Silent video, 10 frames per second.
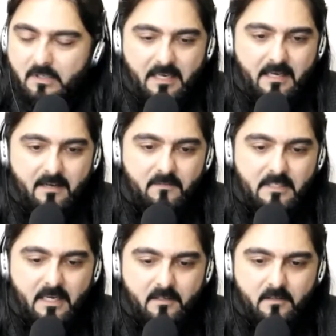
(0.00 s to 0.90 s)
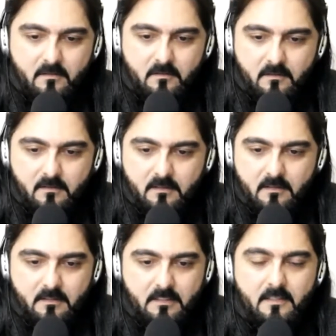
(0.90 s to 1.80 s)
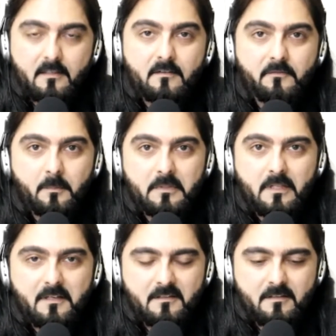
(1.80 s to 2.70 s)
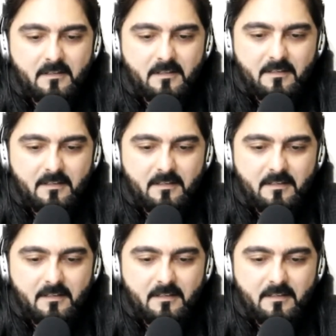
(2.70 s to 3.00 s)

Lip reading: have Daniel Dina from London.